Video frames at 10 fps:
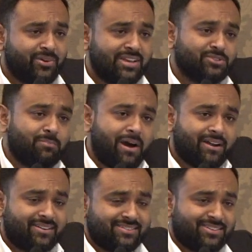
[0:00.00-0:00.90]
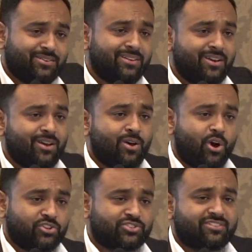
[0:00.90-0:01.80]
as your partners in
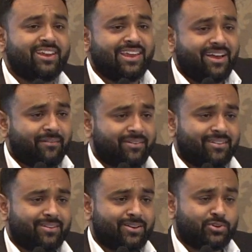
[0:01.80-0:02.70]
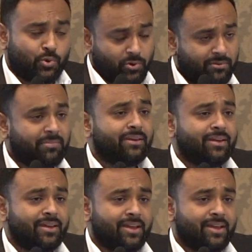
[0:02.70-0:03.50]
Australia told me,